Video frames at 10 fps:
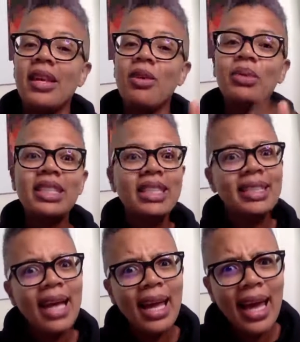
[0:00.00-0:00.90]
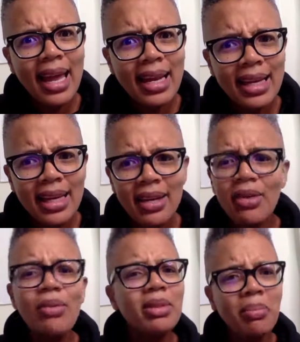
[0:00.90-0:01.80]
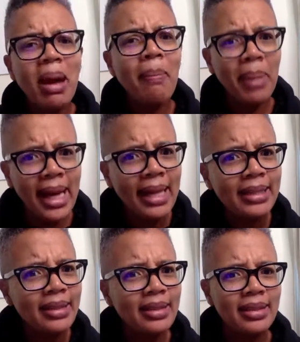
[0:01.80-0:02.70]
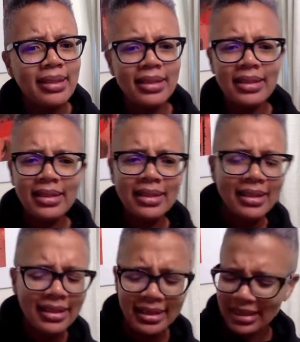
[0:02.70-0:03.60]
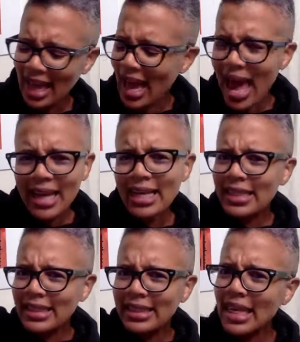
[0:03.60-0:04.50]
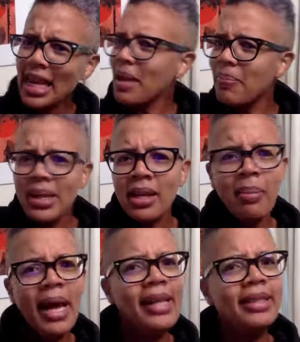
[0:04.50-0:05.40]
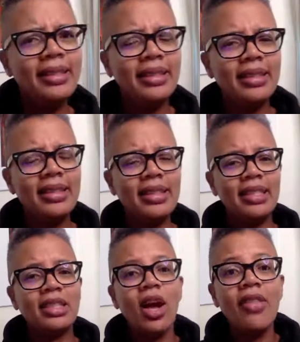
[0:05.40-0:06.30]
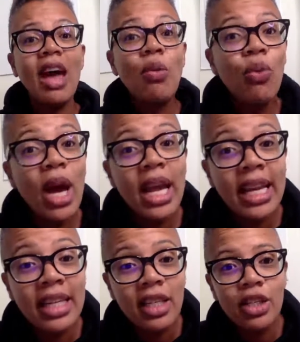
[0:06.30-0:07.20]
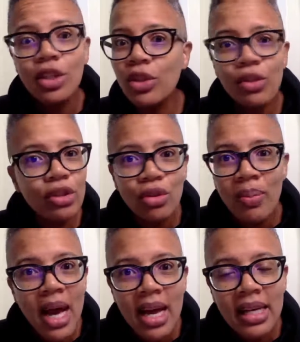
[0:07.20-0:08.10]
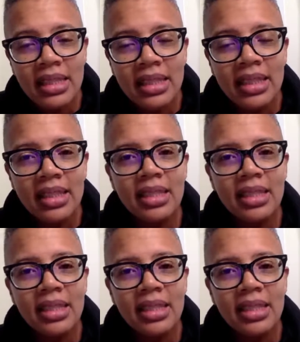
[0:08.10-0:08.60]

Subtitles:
It was the sciatica. It was my butt. Sciatica is deep in the butt. It's all that running. You're doing too much.